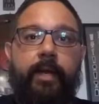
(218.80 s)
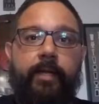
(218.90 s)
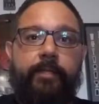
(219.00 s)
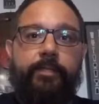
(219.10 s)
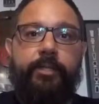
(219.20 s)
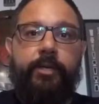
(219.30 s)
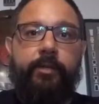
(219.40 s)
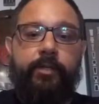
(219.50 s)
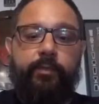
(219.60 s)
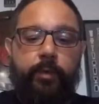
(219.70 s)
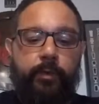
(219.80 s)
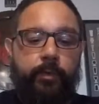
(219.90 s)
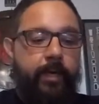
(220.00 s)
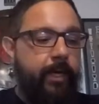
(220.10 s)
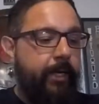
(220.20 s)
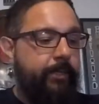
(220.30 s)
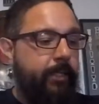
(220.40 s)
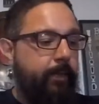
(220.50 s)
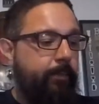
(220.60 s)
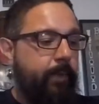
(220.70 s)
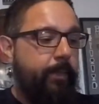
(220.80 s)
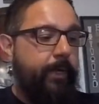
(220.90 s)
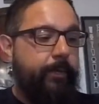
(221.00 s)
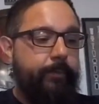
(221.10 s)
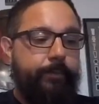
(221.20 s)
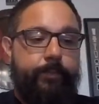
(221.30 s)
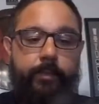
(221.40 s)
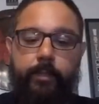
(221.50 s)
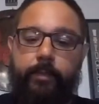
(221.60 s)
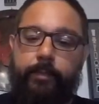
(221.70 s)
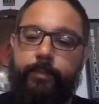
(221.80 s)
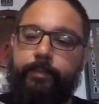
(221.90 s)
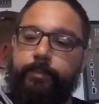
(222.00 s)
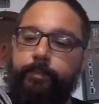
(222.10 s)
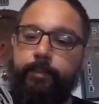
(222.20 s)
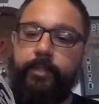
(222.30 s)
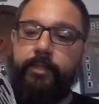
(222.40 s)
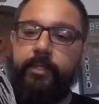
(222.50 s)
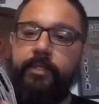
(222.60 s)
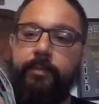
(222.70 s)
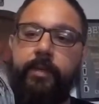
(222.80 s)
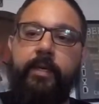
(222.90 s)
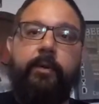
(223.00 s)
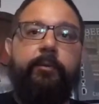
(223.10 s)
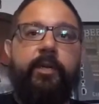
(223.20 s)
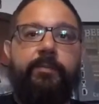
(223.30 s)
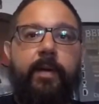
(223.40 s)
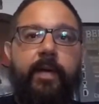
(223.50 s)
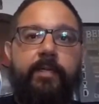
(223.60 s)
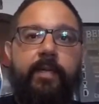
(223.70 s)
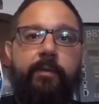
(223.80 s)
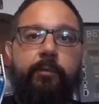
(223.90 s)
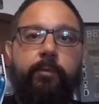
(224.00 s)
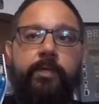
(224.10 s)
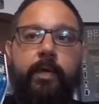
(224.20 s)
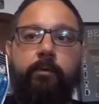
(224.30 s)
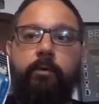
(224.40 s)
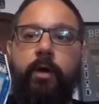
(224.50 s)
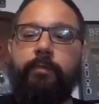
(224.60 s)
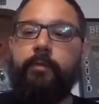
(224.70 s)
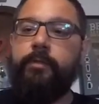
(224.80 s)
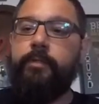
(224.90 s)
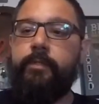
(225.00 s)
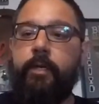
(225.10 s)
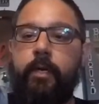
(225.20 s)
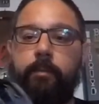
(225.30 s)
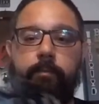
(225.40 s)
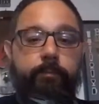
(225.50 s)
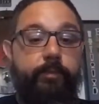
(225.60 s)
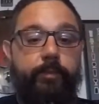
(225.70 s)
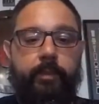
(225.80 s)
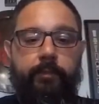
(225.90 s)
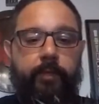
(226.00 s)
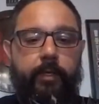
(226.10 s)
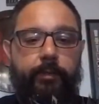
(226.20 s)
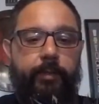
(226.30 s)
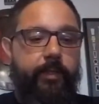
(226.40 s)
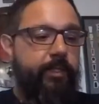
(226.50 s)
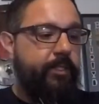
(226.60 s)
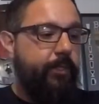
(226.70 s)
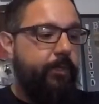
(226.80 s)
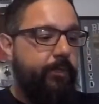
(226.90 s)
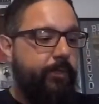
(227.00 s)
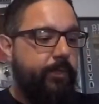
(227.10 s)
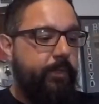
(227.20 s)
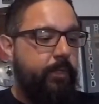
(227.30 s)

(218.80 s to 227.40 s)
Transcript: I can share this with you guys. I mean, bunch of these sabiki rigs by Tackle Crafters. Definitely gonna put these to use.